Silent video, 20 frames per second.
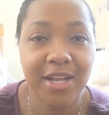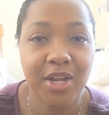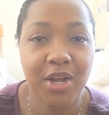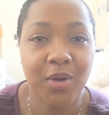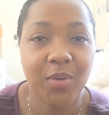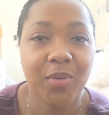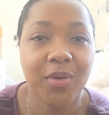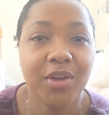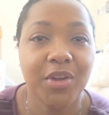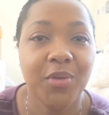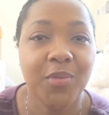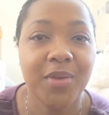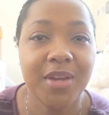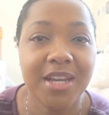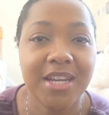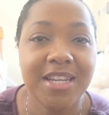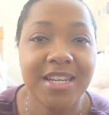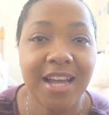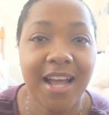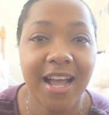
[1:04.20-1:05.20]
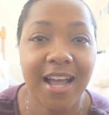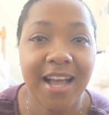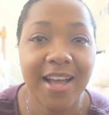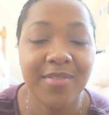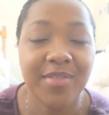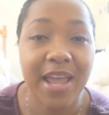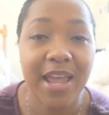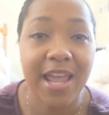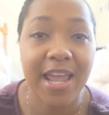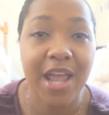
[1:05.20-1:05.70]
note. You need to
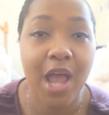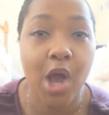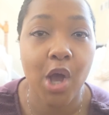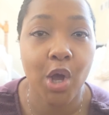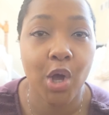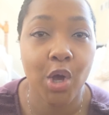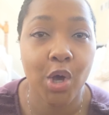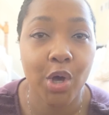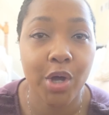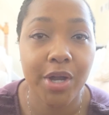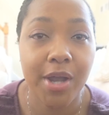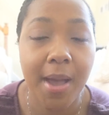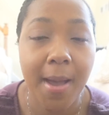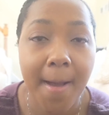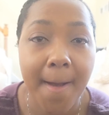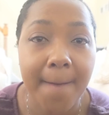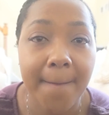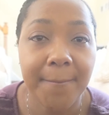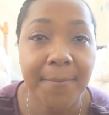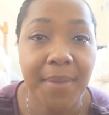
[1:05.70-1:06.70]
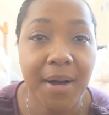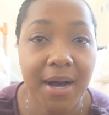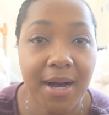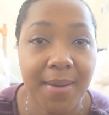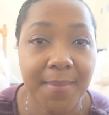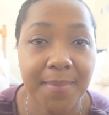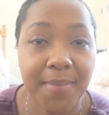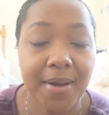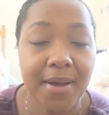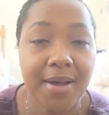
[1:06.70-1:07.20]
have a good
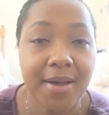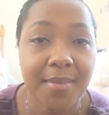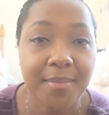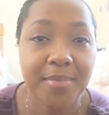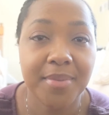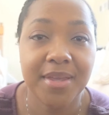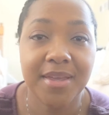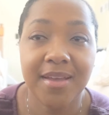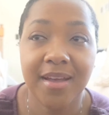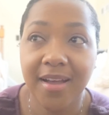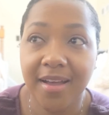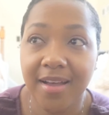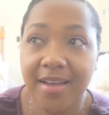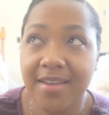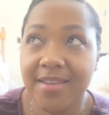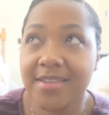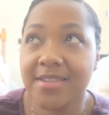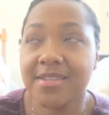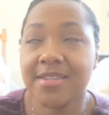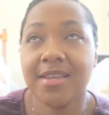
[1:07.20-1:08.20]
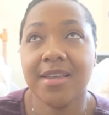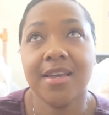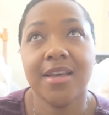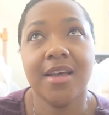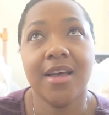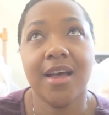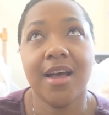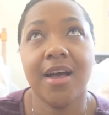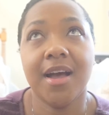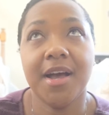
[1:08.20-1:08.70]
pump because
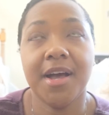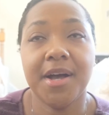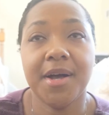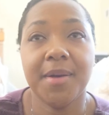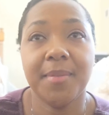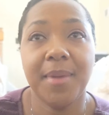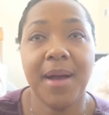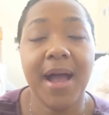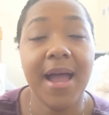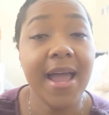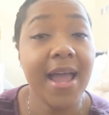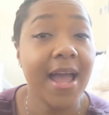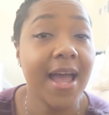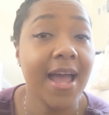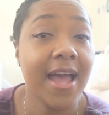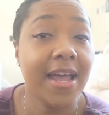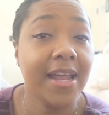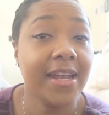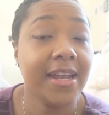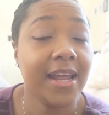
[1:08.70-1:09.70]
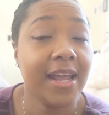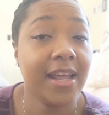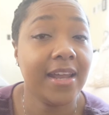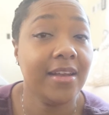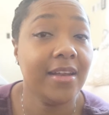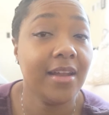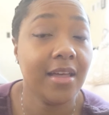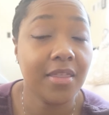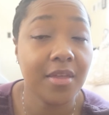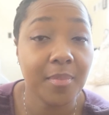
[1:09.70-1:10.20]
I had
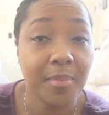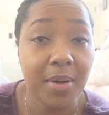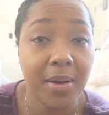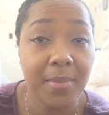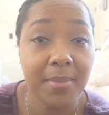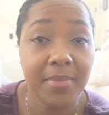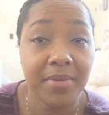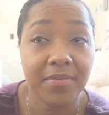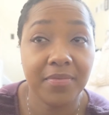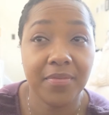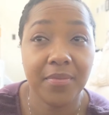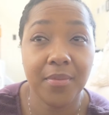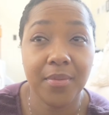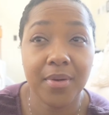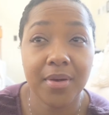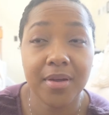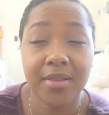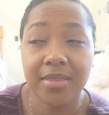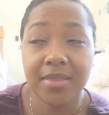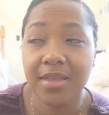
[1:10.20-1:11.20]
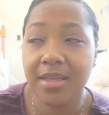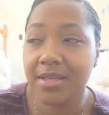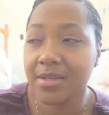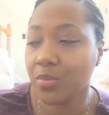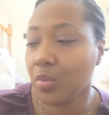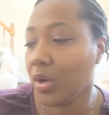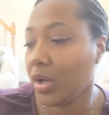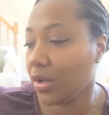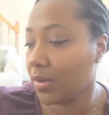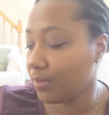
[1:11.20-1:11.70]
another pump before that.
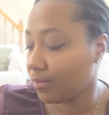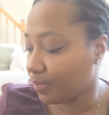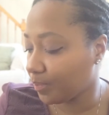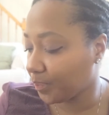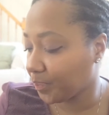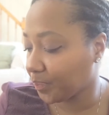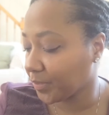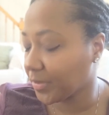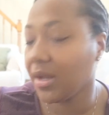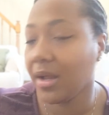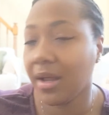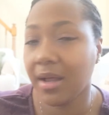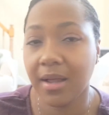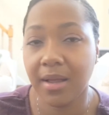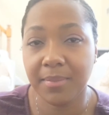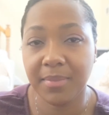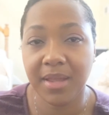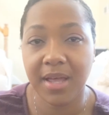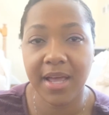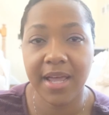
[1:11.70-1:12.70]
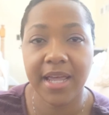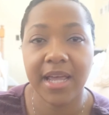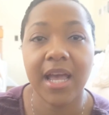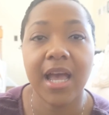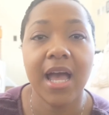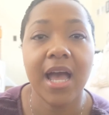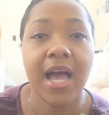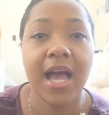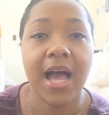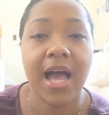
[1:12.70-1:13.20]
Well, I'm lying.
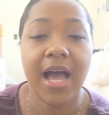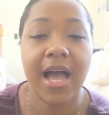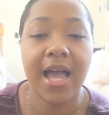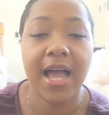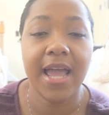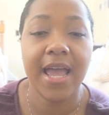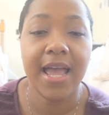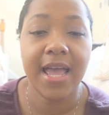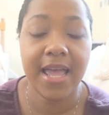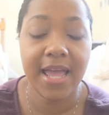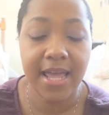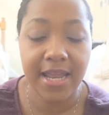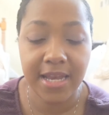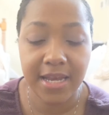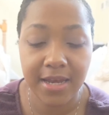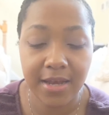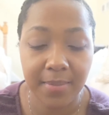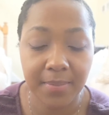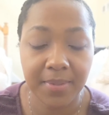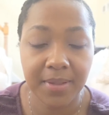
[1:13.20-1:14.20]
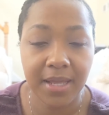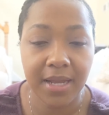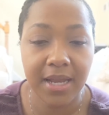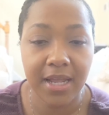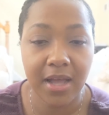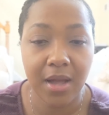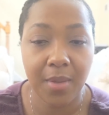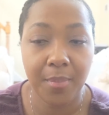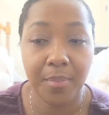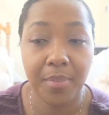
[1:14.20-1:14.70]
I ended up
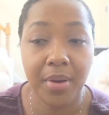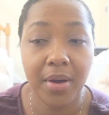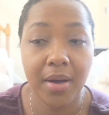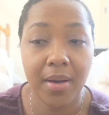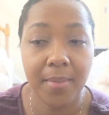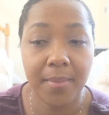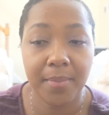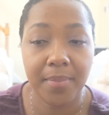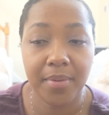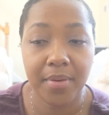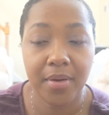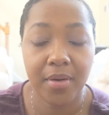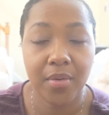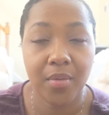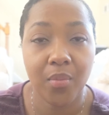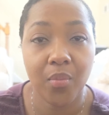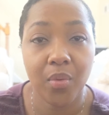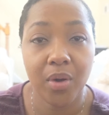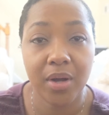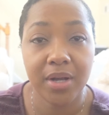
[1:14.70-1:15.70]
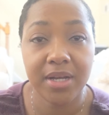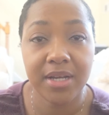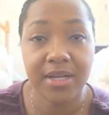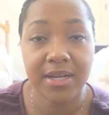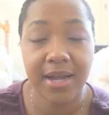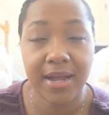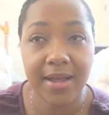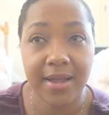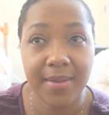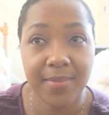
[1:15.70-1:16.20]
getting a pump one
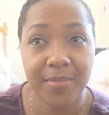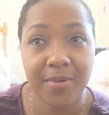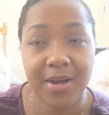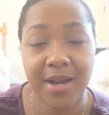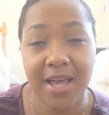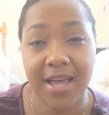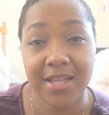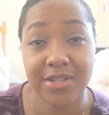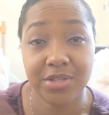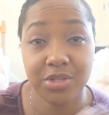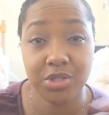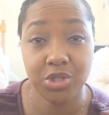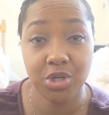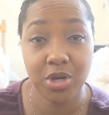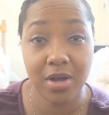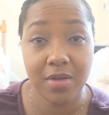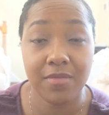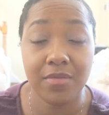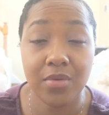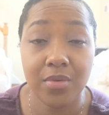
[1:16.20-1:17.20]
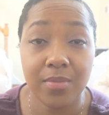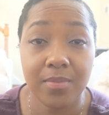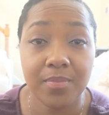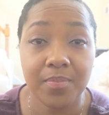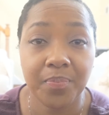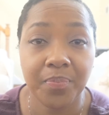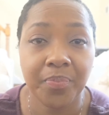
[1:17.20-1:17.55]
time when I had to travel,